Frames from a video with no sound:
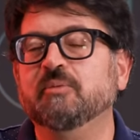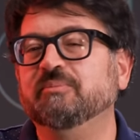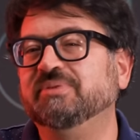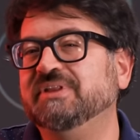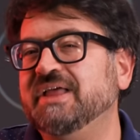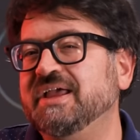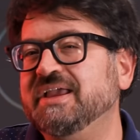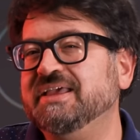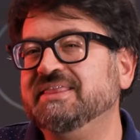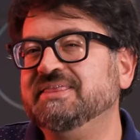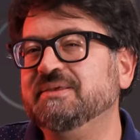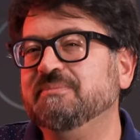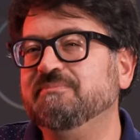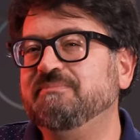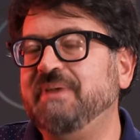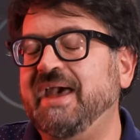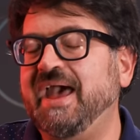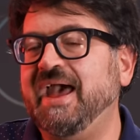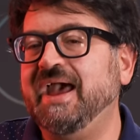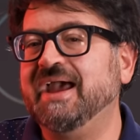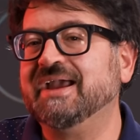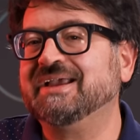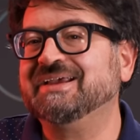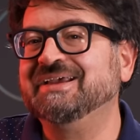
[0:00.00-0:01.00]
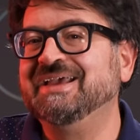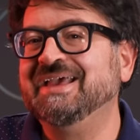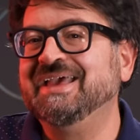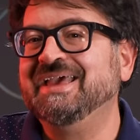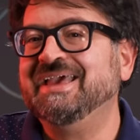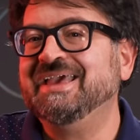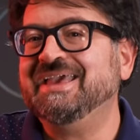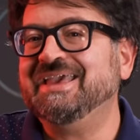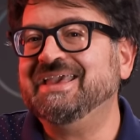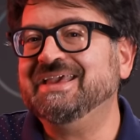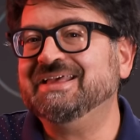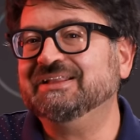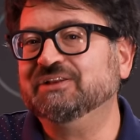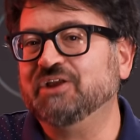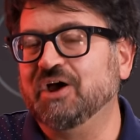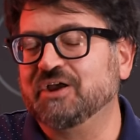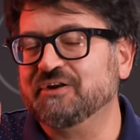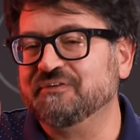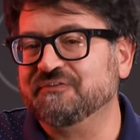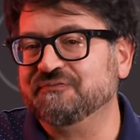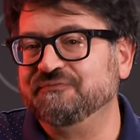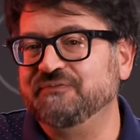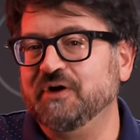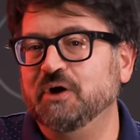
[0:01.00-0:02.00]
Playing them back, it,
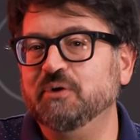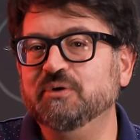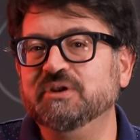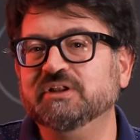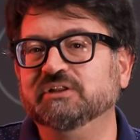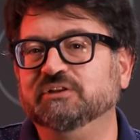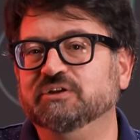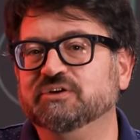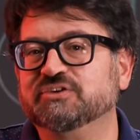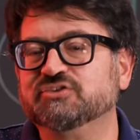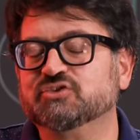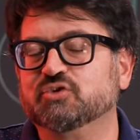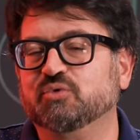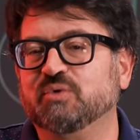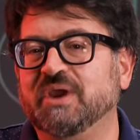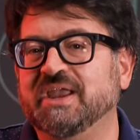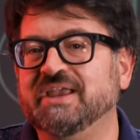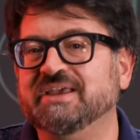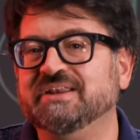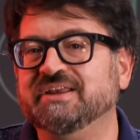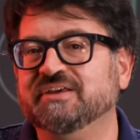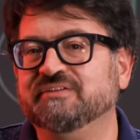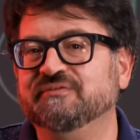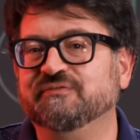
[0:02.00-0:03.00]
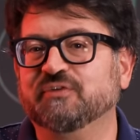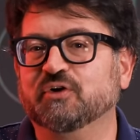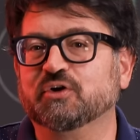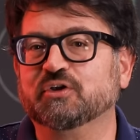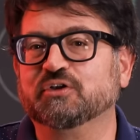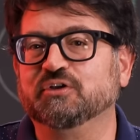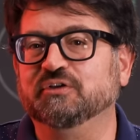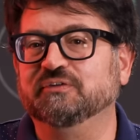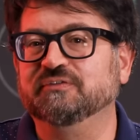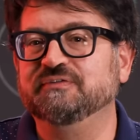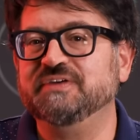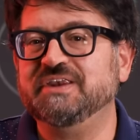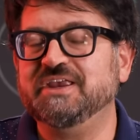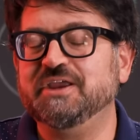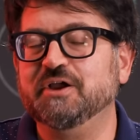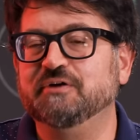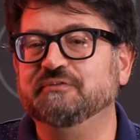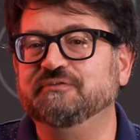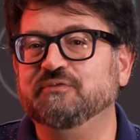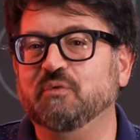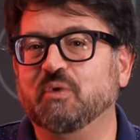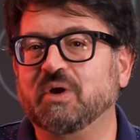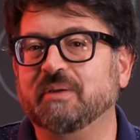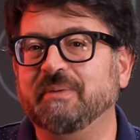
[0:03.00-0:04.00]
on a phone, it looks great in vertical
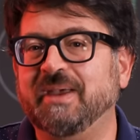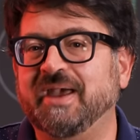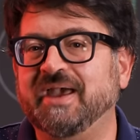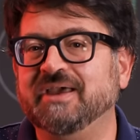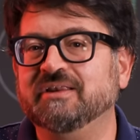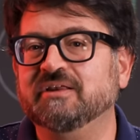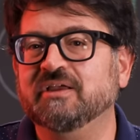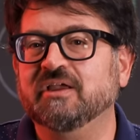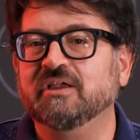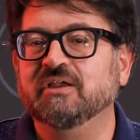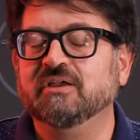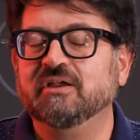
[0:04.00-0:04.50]
video format.